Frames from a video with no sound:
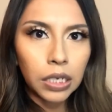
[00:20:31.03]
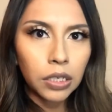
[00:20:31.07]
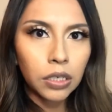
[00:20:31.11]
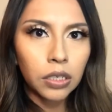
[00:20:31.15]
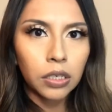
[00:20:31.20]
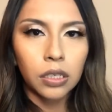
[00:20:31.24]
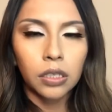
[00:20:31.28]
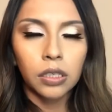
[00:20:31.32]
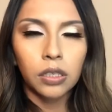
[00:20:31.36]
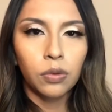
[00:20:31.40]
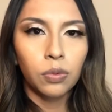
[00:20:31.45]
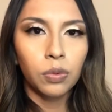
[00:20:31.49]

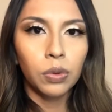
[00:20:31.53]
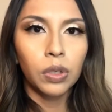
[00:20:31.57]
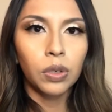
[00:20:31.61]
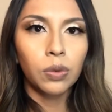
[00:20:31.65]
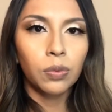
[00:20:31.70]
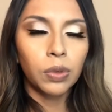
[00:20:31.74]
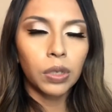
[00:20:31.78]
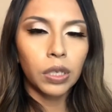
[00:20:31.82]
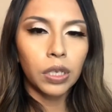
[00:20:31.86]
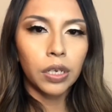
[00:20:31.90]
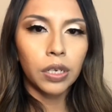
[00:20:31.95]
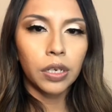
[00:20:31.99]
It's really,
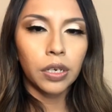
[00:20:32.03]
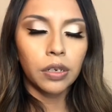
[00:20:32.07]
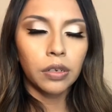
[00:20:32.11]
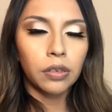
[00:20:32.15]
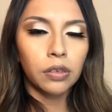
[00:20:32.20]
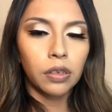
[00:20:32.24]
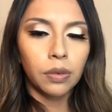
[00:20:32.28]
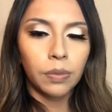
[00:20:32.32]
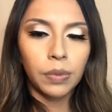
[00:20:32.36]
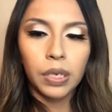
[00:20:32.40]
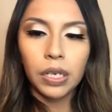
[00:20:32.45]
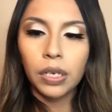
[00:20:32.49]
really good. So
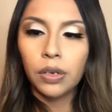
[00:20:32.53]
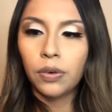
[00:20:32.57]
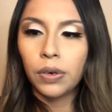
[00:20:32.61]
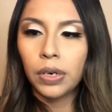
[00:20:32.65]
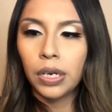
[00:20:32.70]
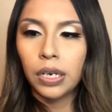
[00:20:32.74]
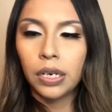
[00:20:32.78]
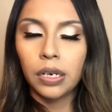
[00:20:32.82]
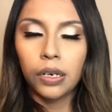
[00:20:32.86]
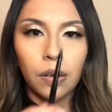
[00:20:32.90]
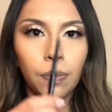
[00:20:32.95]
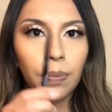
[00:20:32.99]
I'm gonna go ahead
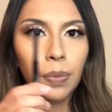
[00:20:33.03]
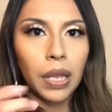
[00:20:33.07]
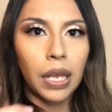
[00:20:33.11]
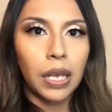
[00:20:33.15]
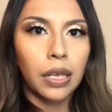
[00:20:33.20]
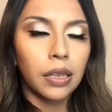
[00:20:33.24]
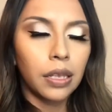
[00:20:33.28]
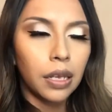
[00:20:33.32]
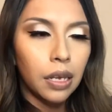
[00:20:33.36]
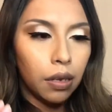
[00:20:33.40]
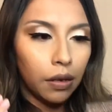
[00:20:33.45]
and apply that.